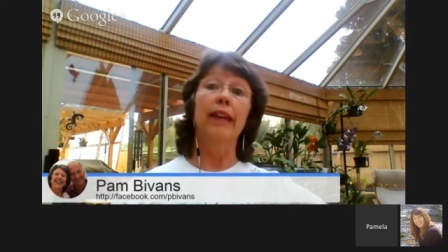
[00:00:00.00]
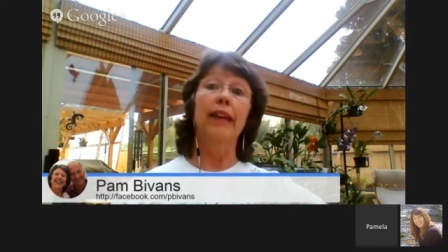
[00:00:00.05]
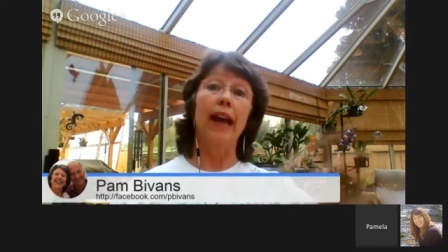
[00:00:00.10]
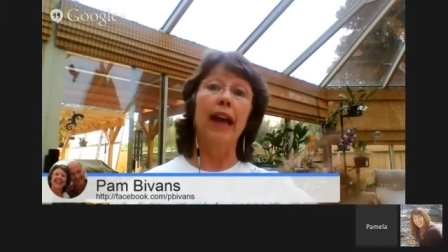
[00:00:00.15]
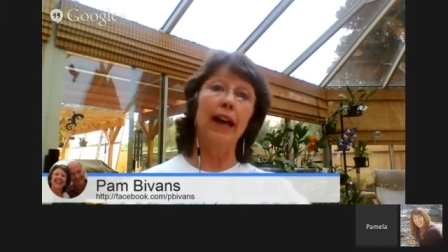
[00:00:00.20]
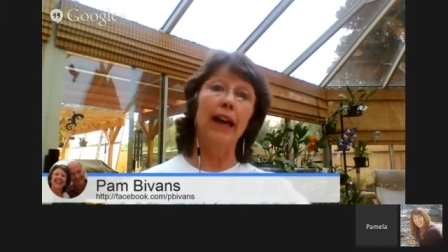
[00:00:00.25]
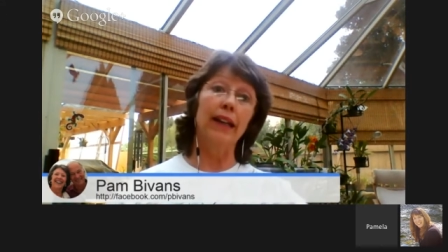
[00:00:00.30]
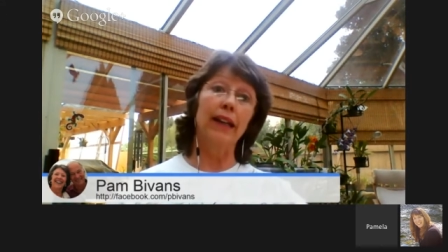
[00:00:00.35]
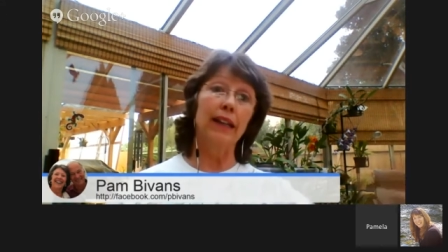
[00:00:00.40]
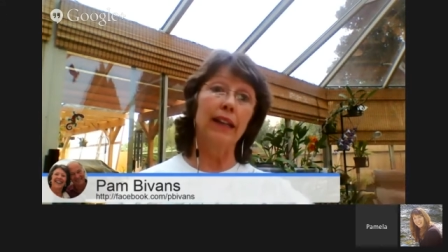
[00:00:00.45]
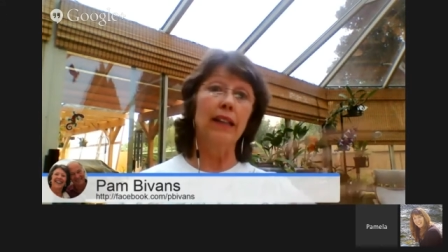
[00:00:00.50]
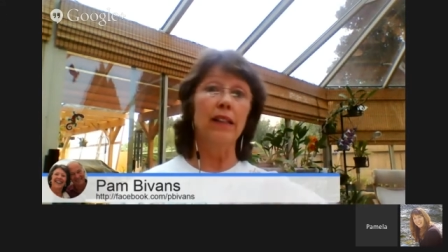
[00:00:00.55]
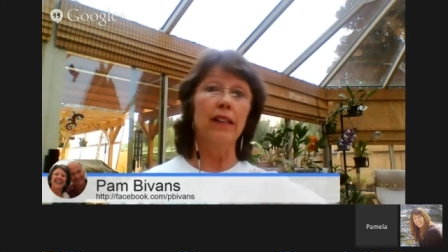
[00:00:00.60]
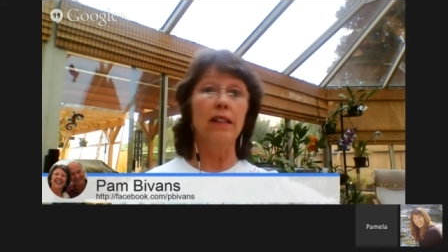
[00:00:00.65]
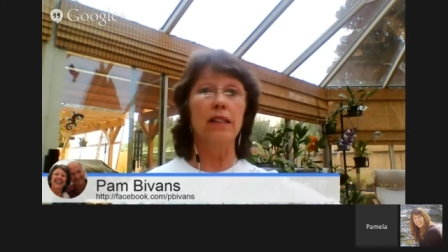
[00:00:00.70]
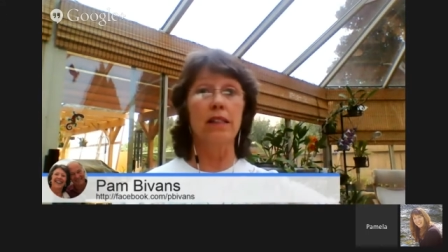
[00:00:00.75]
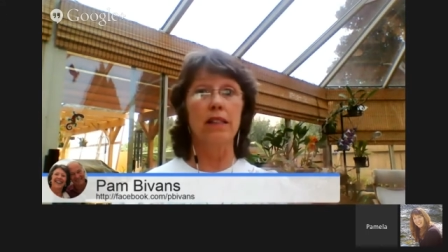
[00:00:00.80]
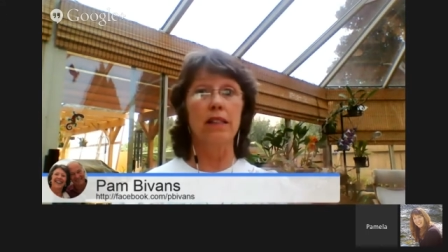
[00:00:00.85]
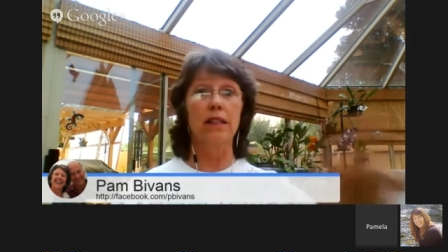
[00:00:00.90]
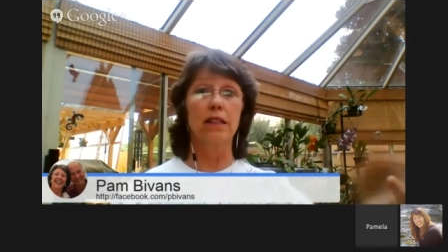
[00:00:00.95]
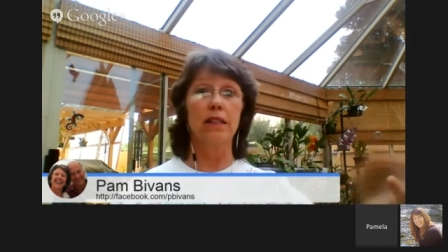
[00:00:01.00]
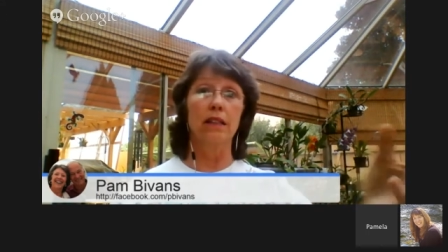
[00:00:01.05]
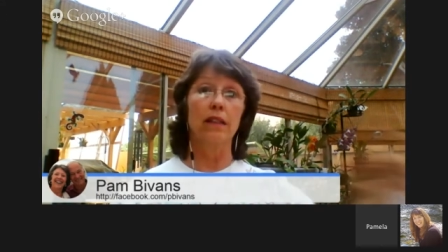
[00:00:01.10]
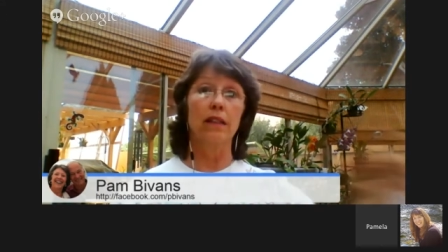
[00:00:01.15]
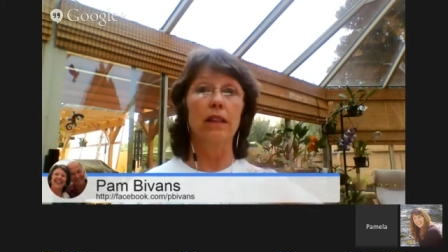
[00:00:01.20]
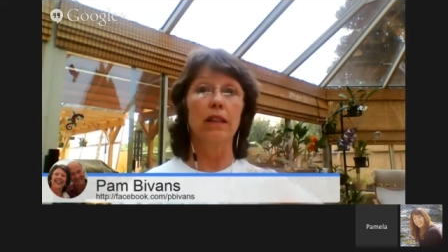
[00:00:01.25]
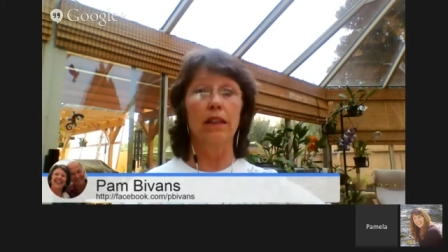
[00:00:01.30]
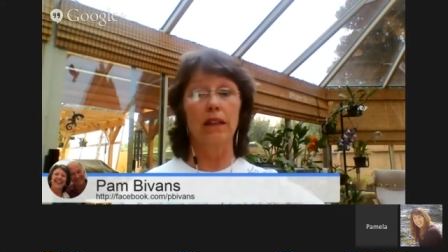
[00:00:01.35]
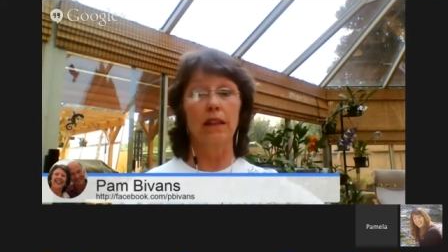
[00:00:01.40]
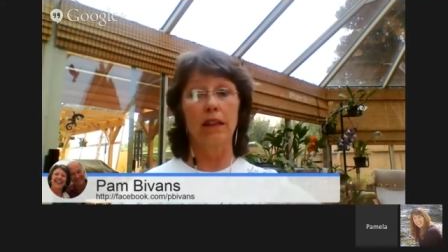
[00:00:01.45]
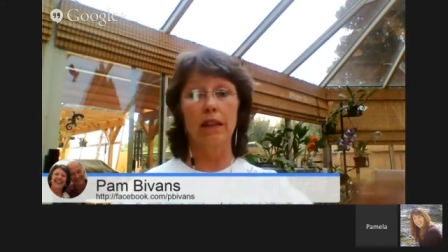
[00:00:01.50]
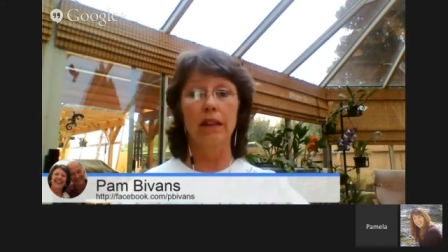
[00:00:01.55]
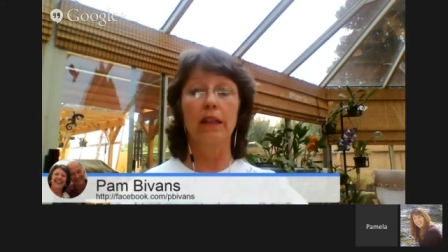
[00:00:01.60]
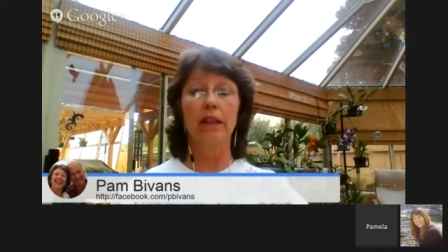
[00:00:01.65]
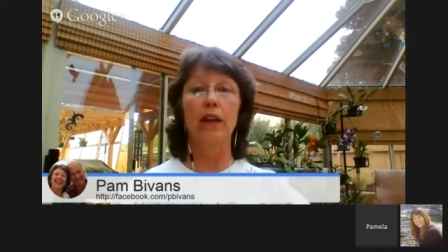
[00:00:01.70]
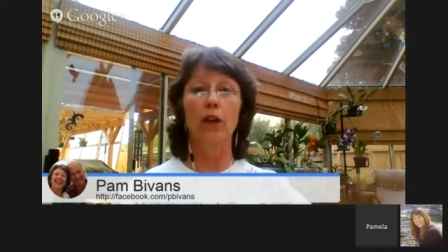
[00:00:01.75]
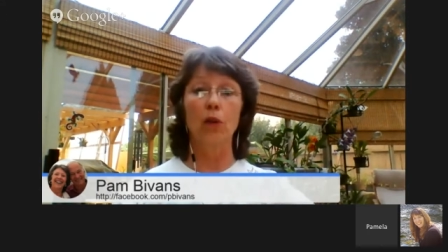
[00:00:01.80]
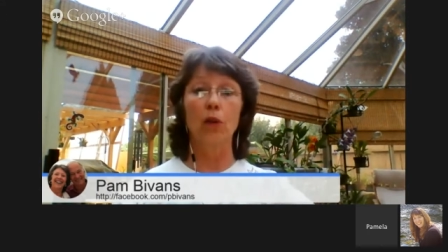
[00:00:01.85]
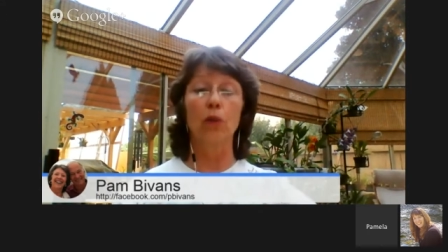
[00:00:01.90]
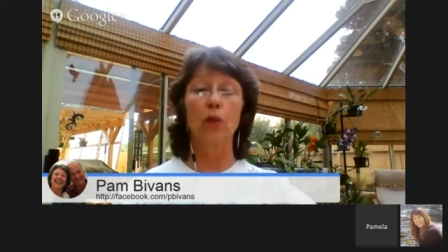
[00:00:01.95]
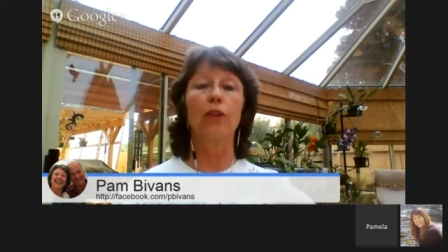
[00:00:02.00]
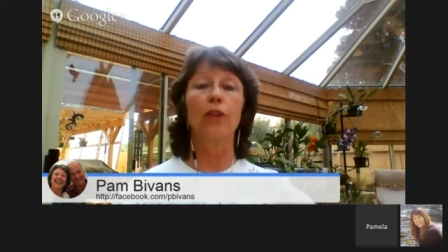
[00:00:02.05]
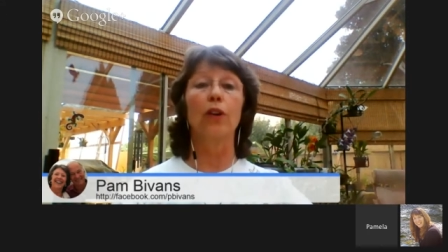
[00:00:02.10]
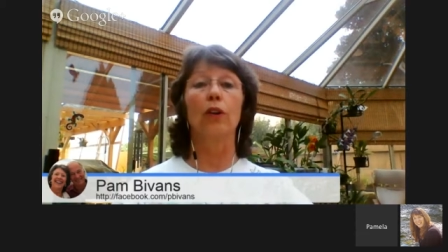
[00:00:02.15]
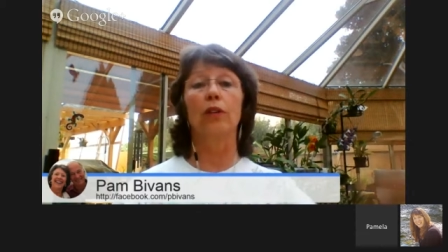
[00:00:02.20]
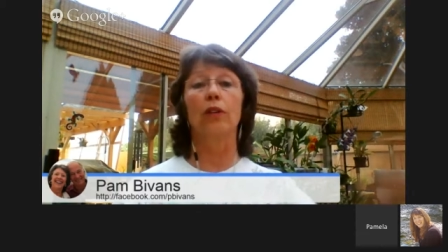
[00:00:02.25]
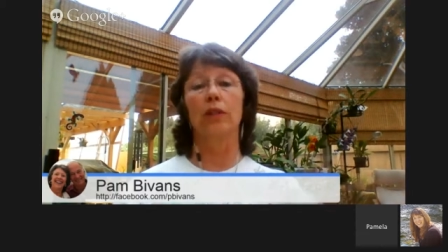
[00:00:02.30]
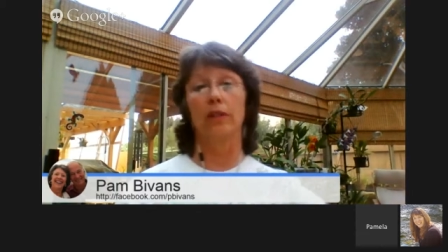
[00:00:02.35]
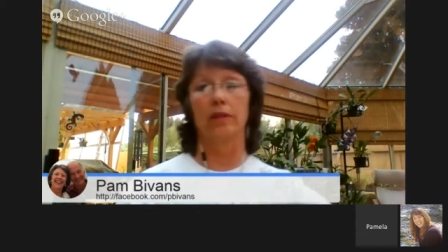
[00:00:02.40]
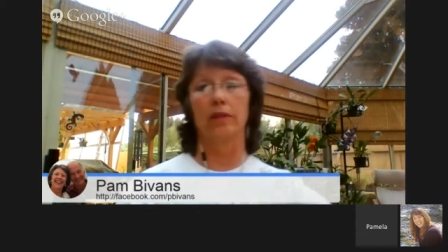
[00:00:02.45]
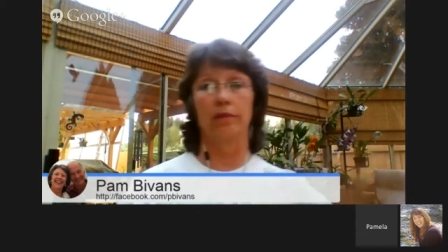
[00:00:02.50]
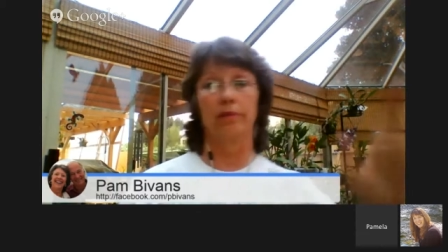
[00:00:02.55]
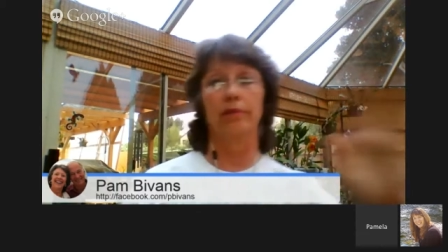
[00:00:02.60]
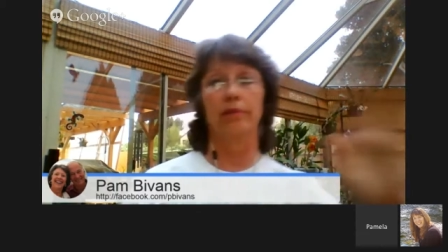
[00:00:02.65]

that is there, their